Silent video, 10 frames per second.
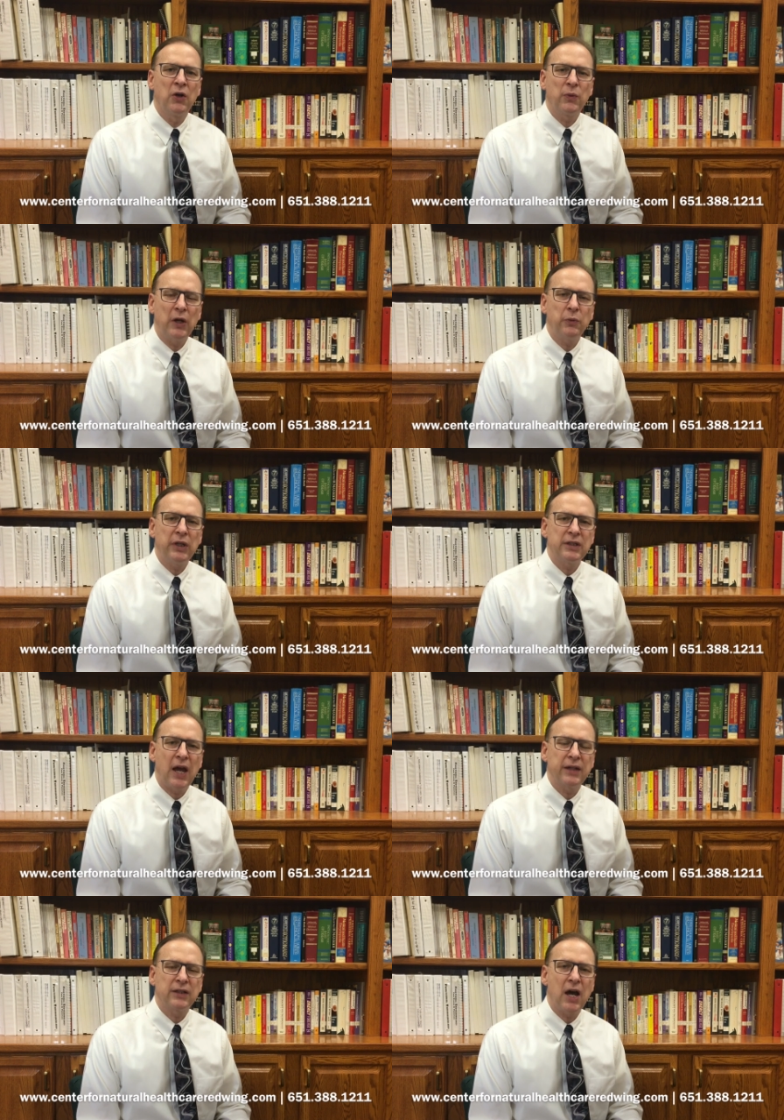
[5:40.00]

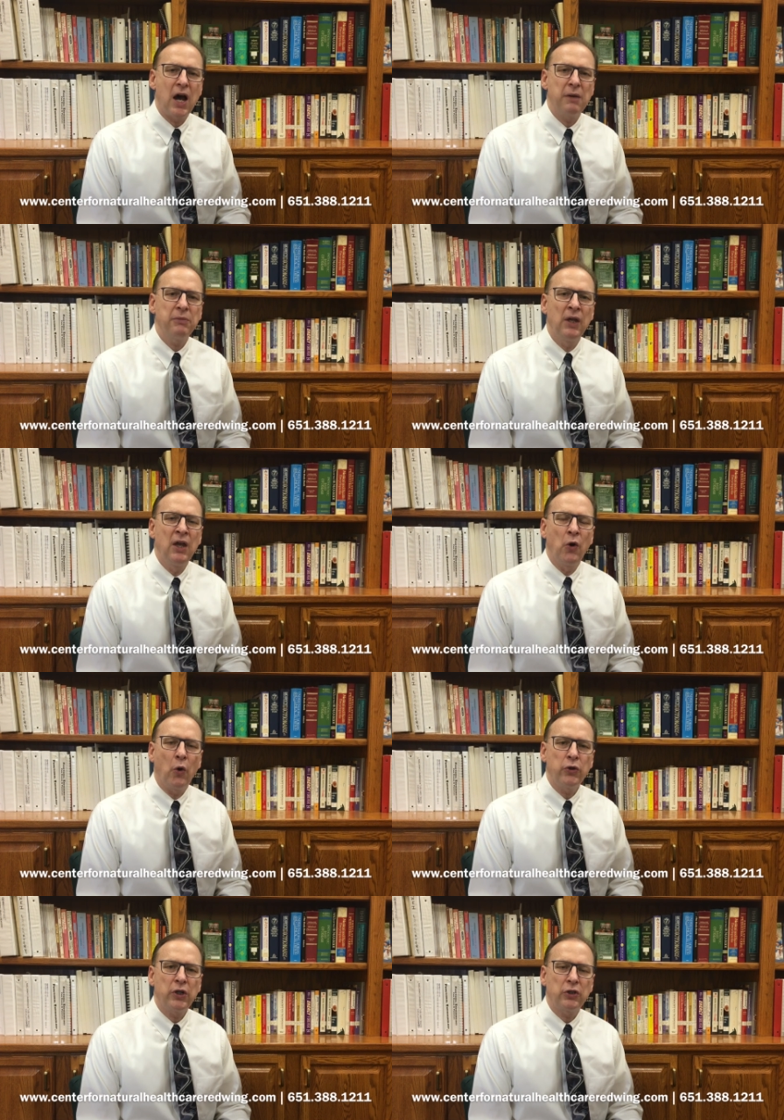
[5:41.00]
redwing.com.
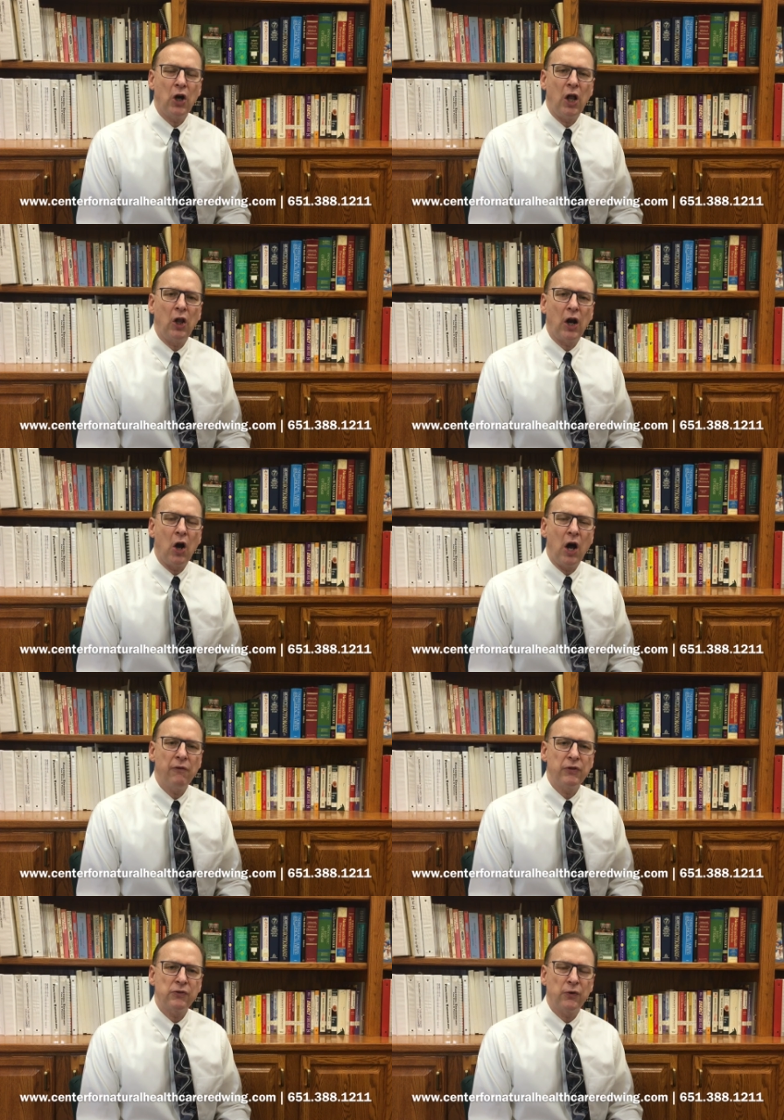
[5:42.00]
Or you could call our
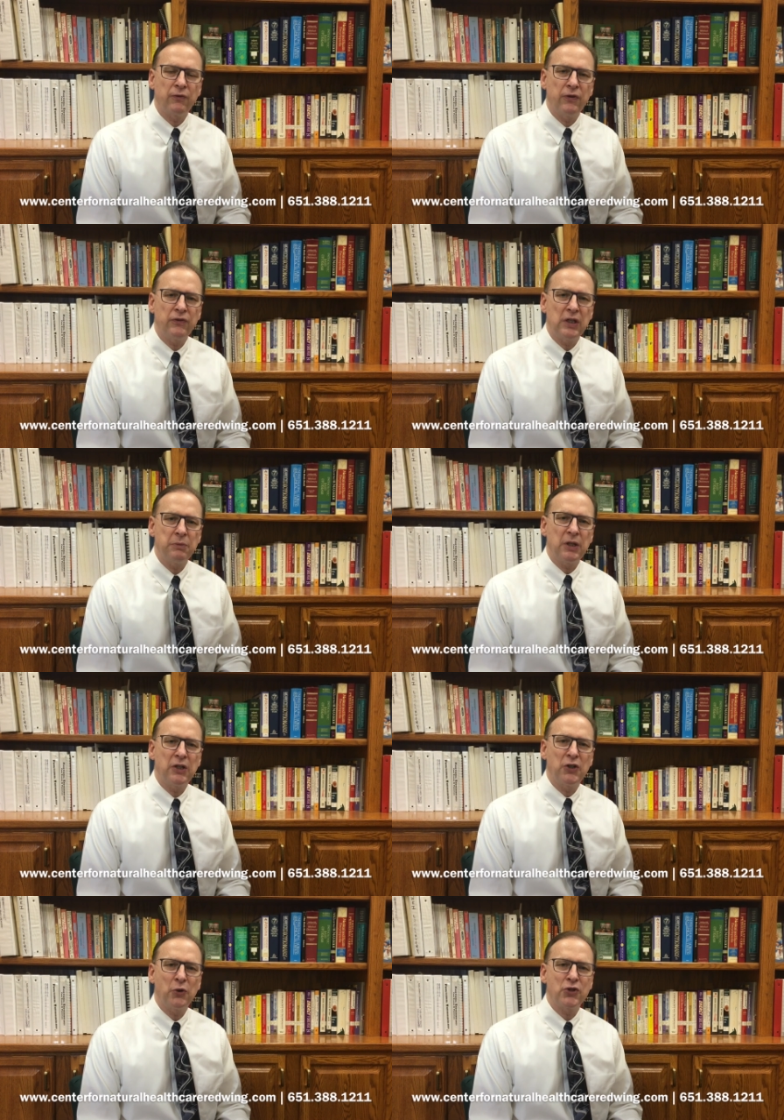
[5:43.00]
office for a
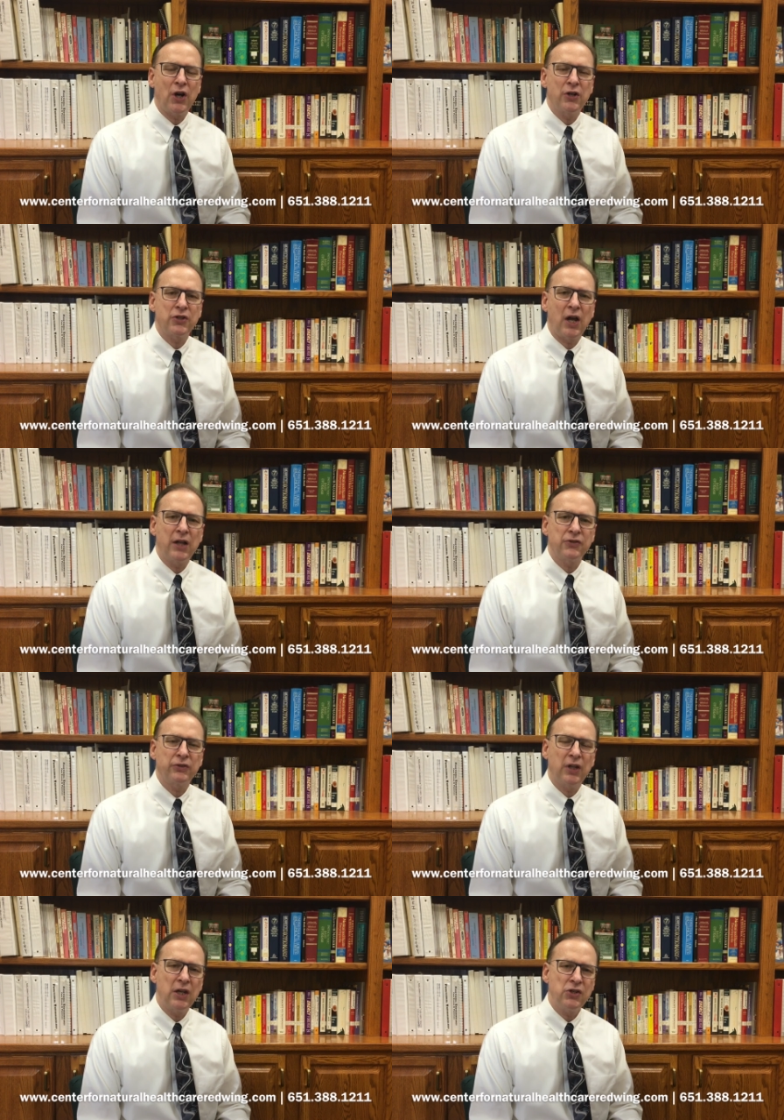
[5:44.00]
15-minute no-charge
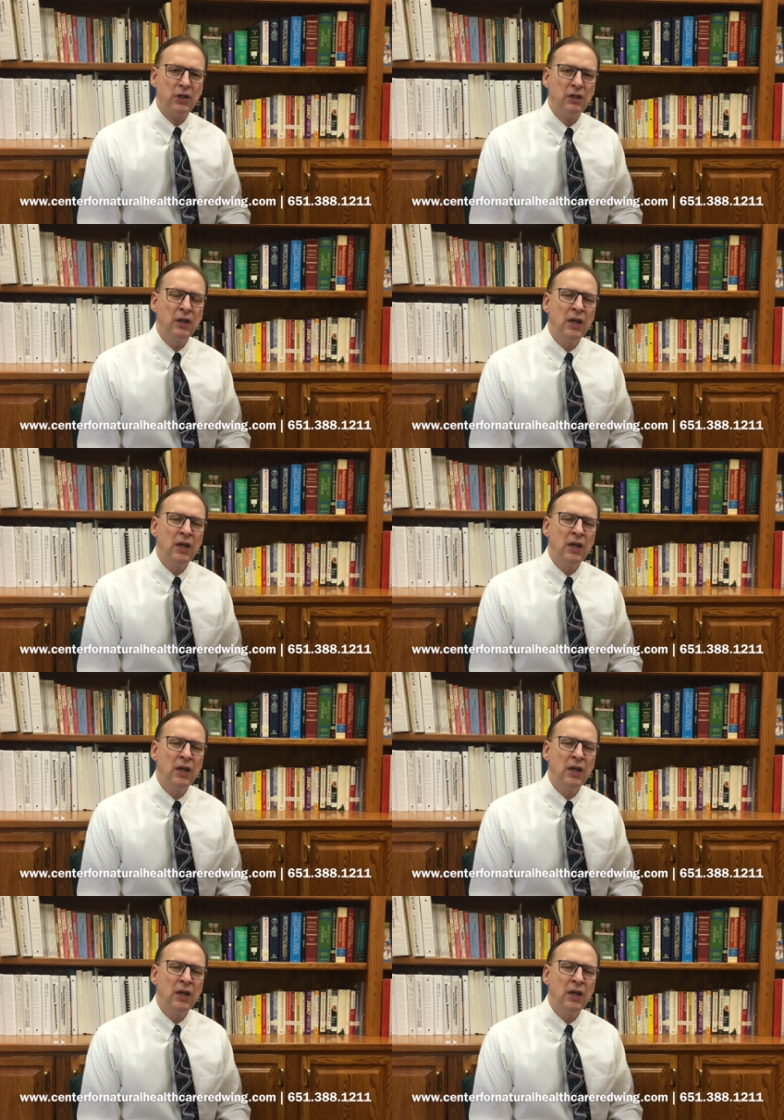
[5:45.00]
consultation.